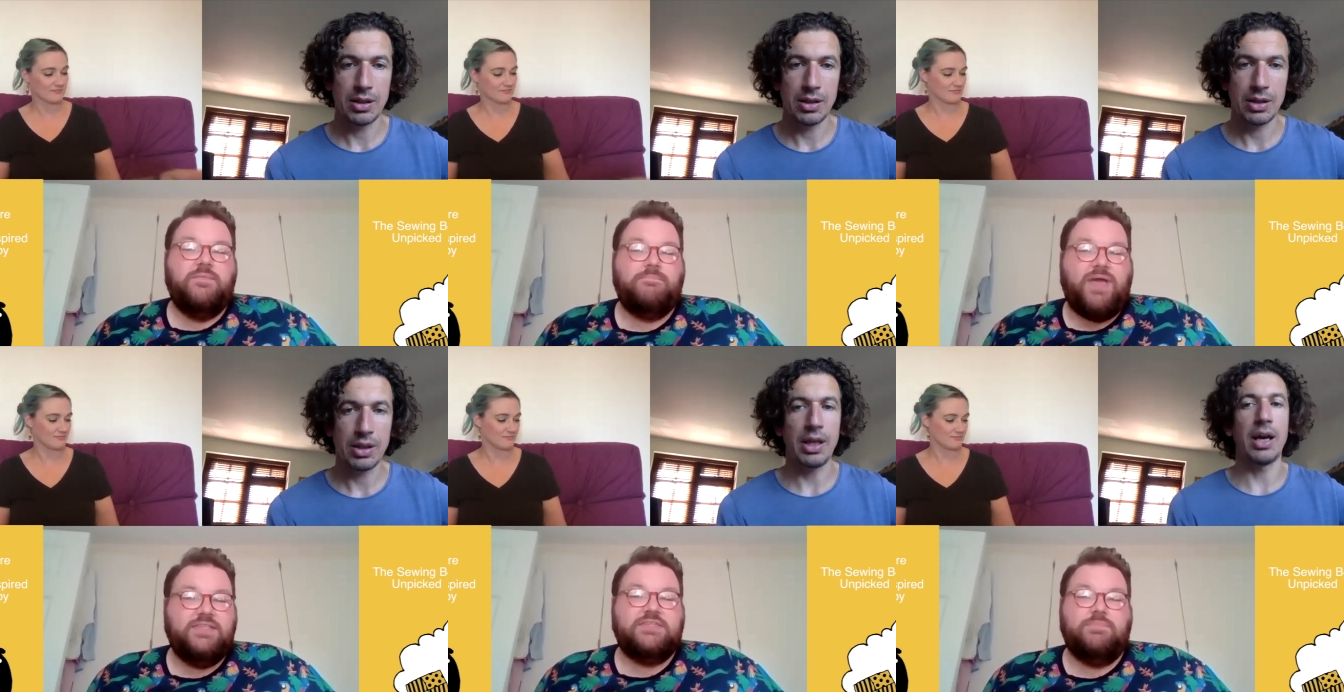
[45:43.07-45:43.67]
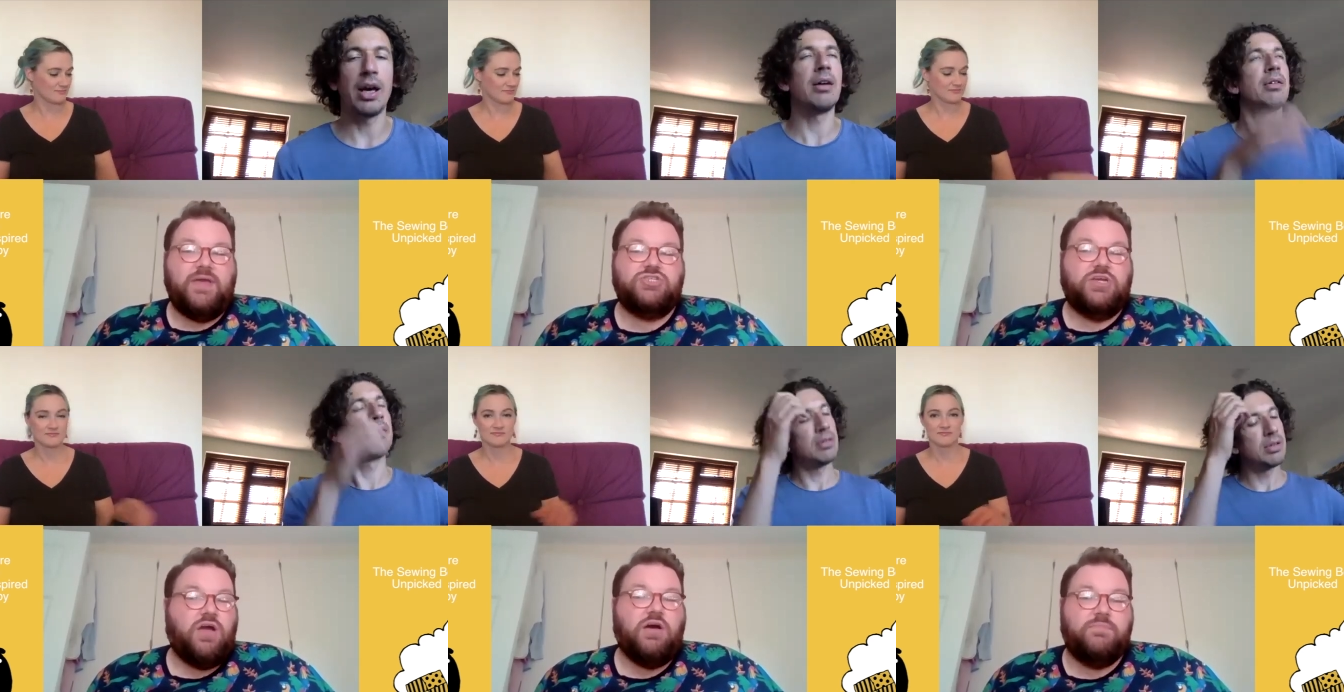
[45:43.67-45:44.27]
Speaker 1: made-to-measure
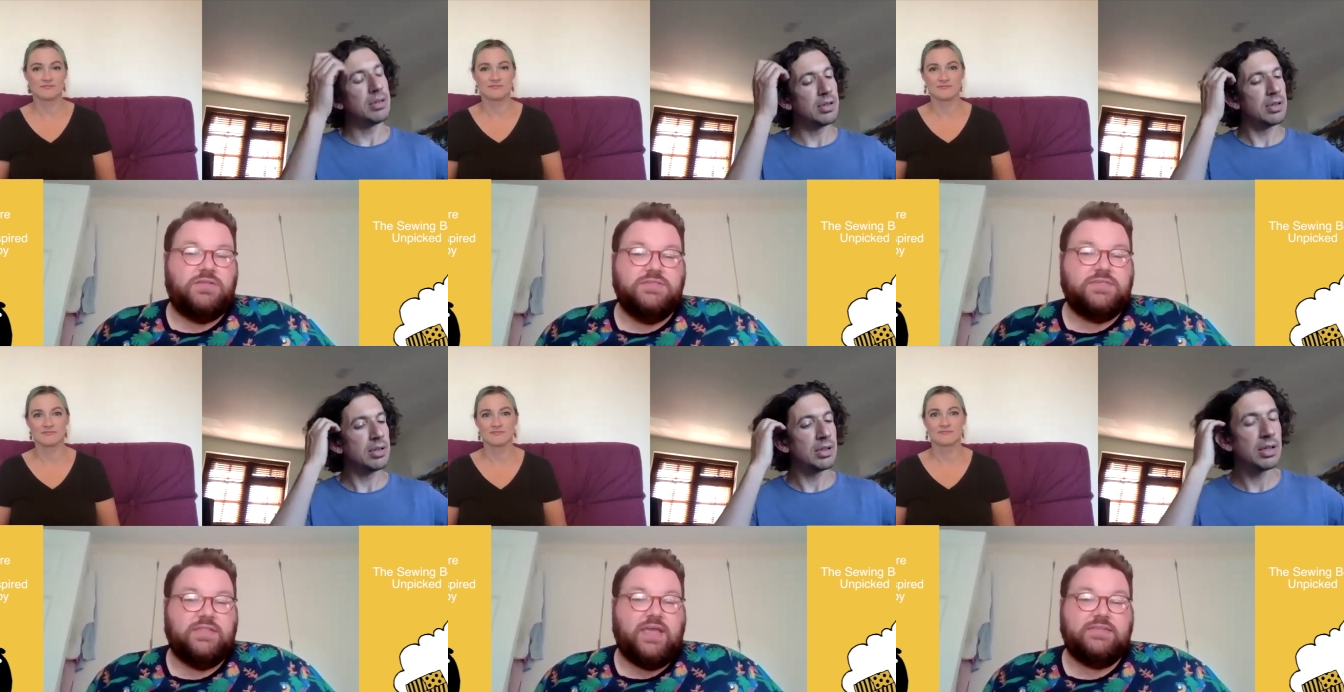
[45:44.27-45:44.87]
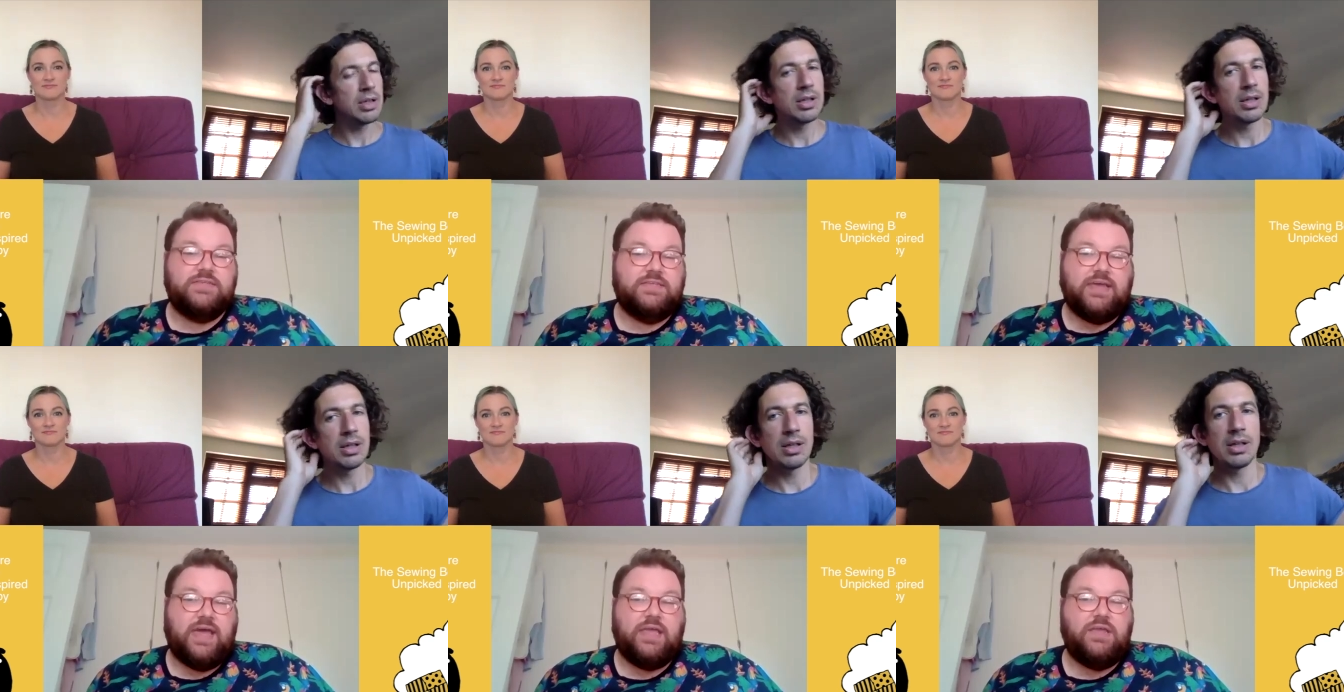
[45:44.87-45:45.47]
garments at the end of the
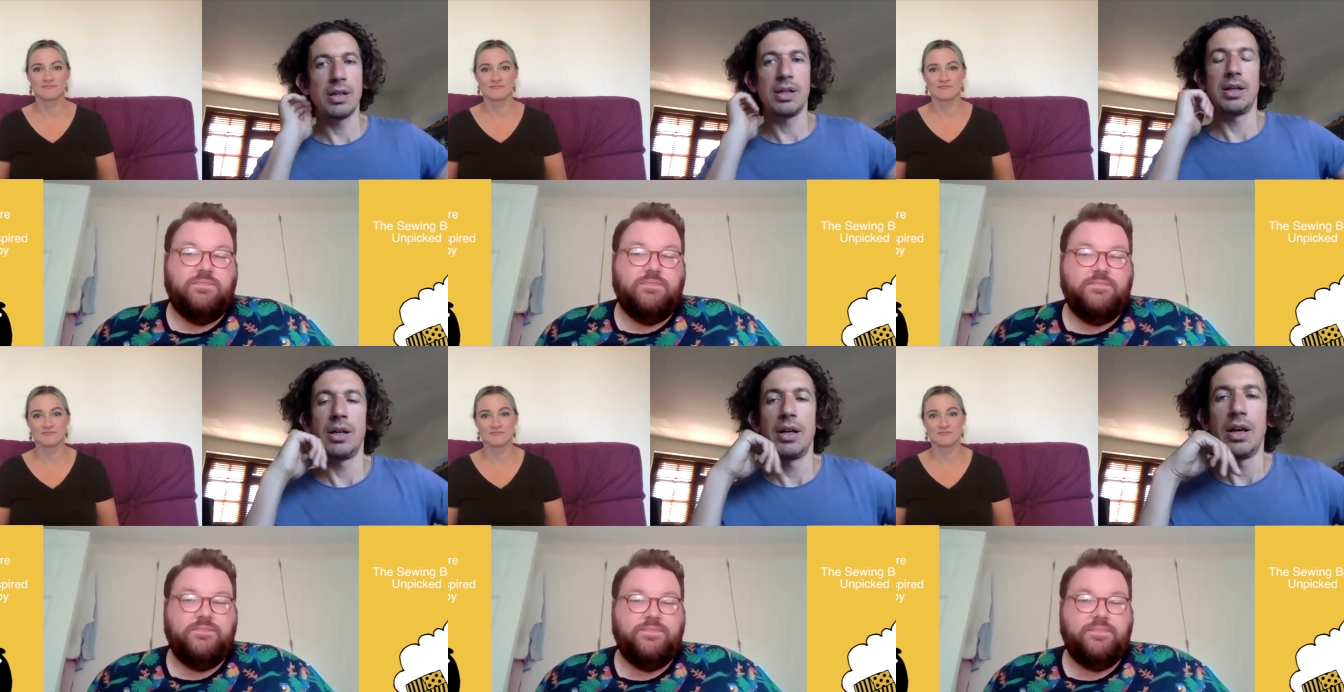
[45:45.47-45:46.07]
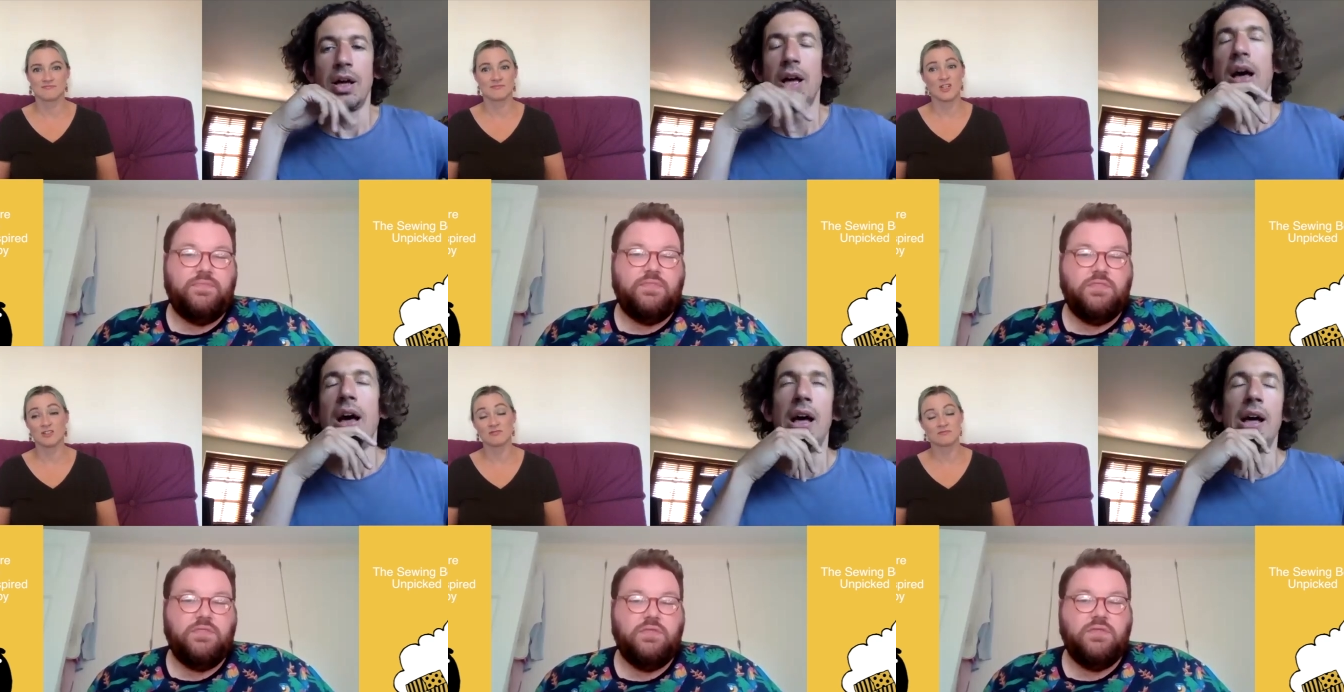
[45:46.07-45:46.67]
day.
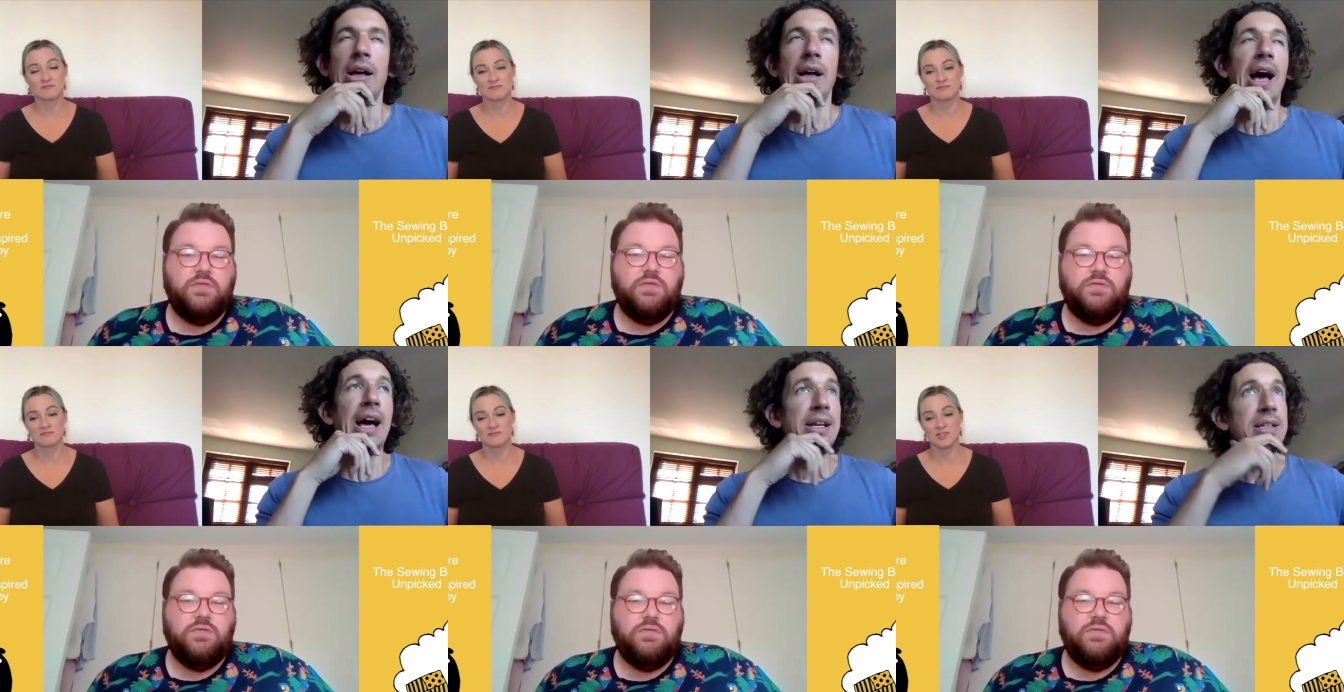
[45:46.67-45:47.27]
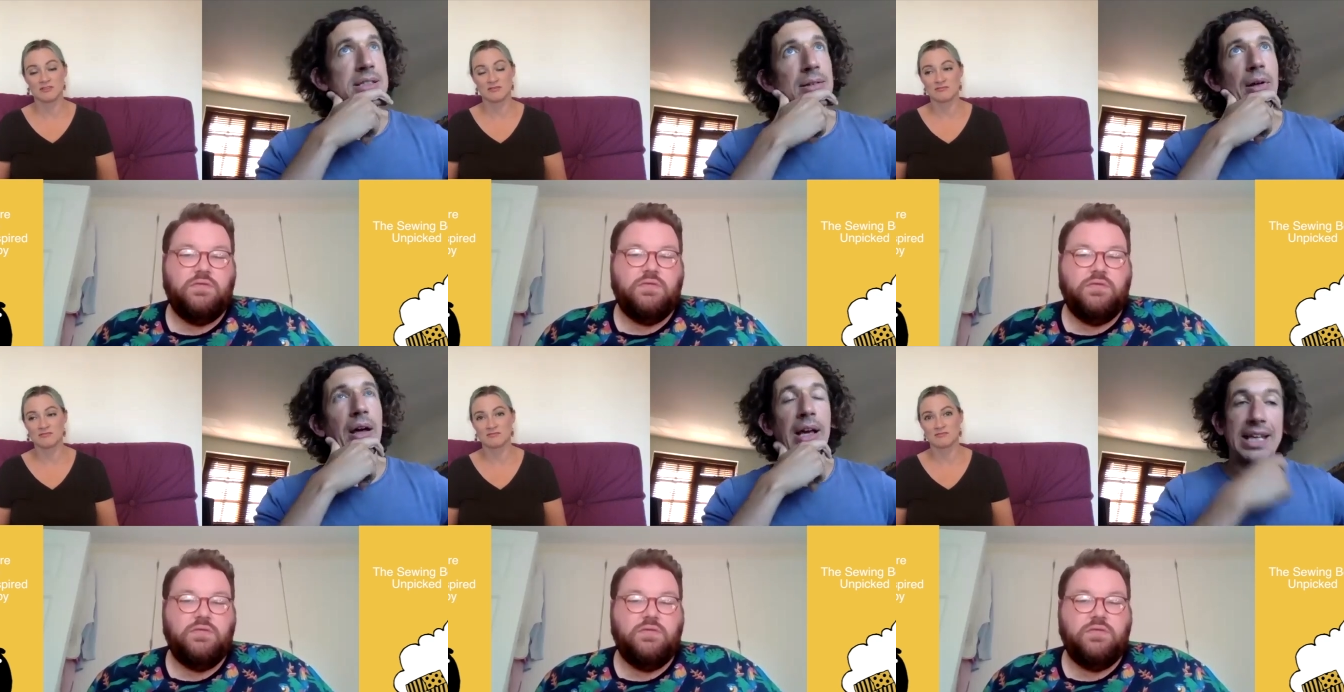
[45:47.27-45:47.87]
Speaker 2: No. And no.
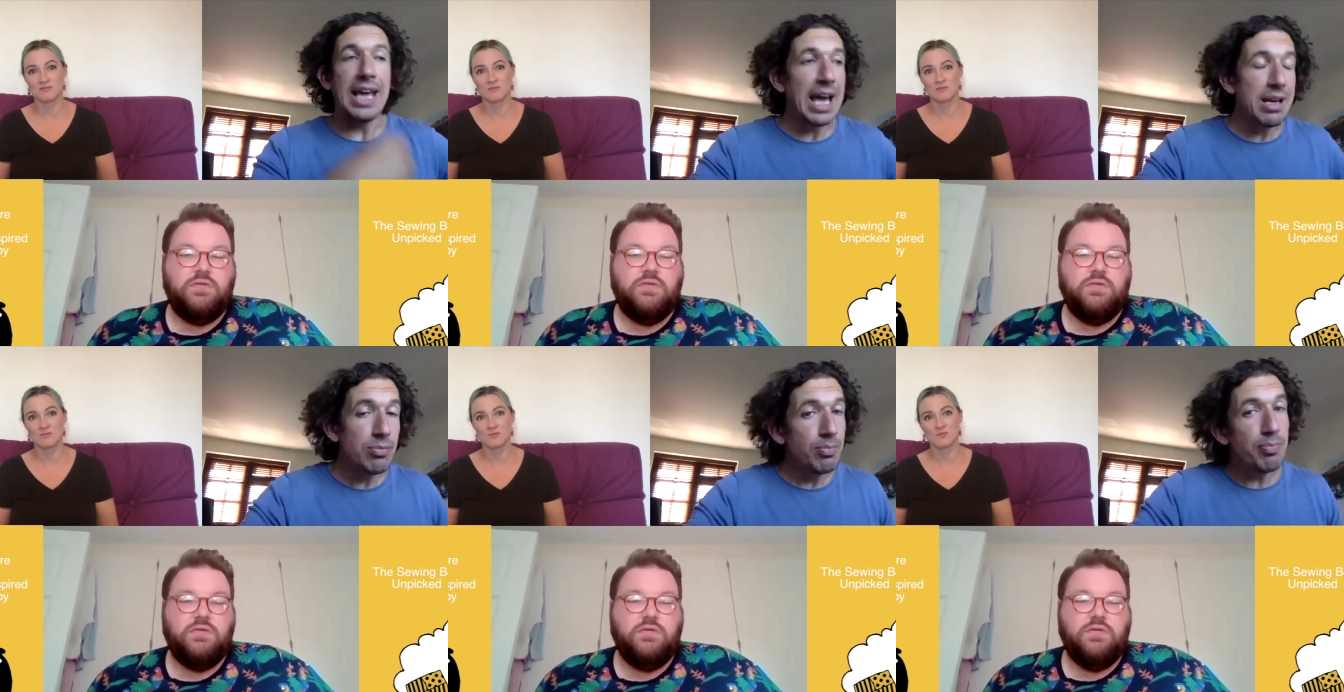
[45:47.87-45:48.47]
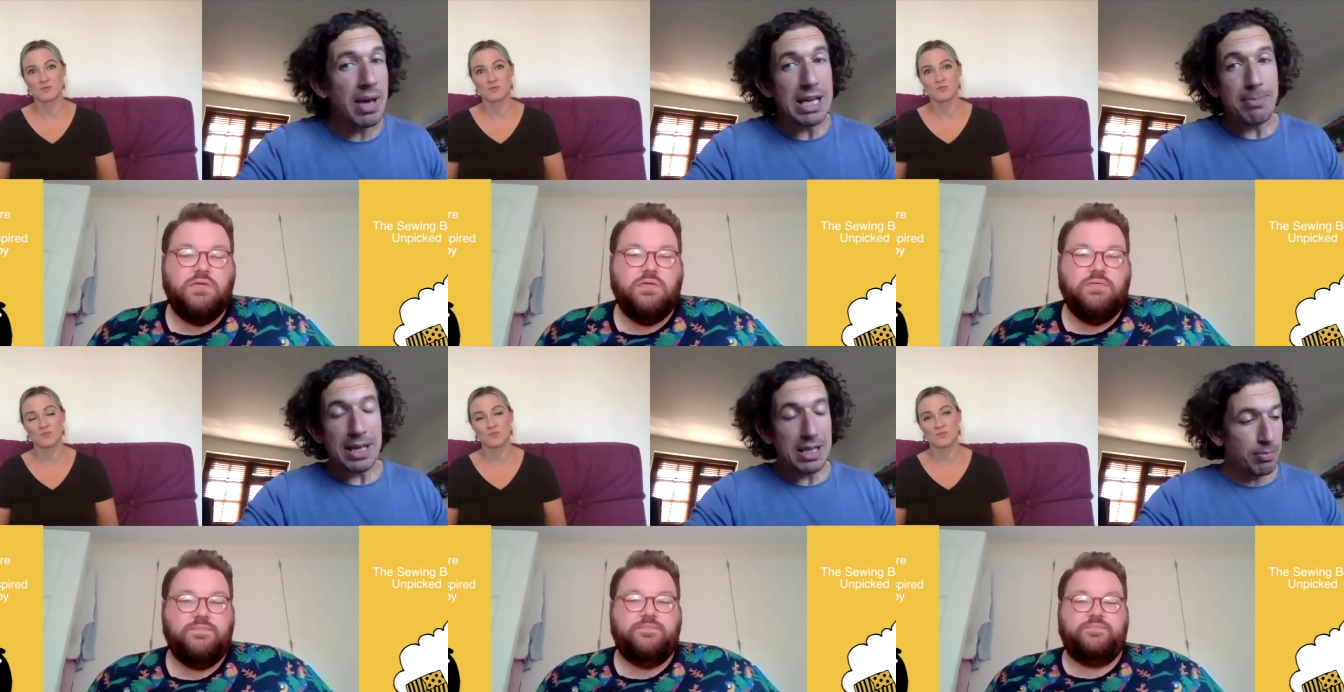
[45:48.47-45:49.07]
again,
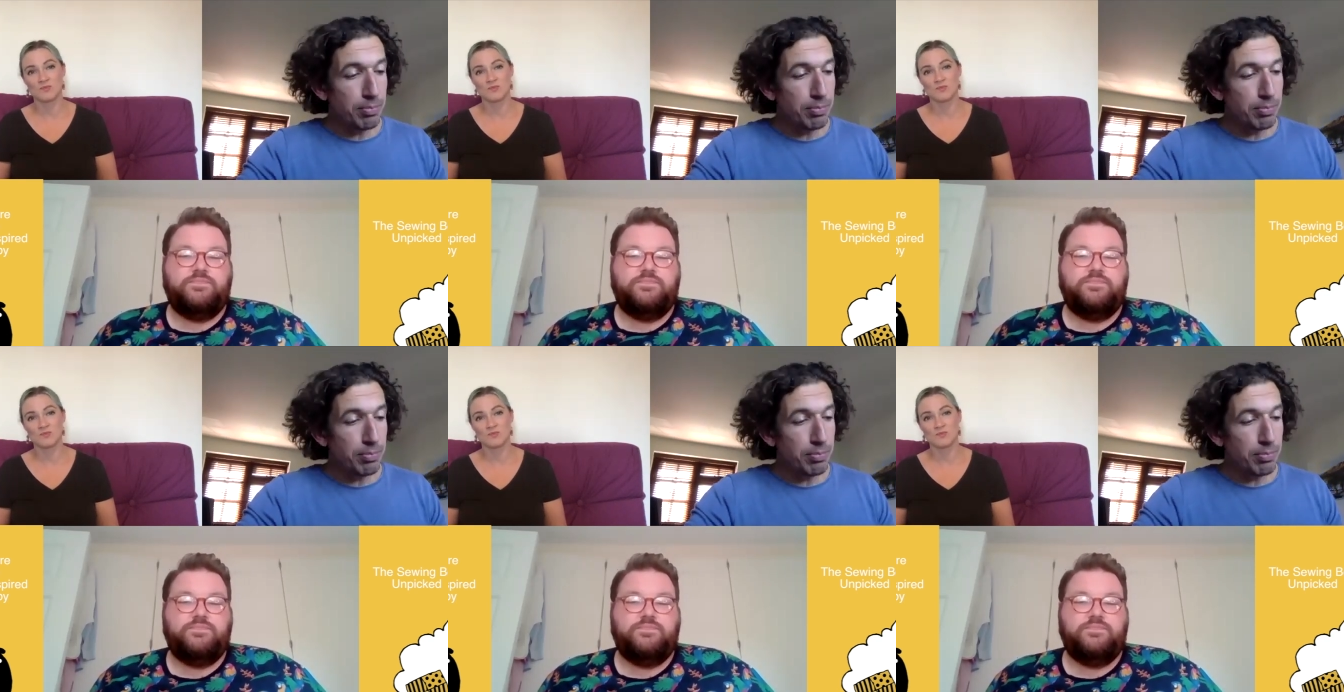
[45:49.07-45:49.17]
maybe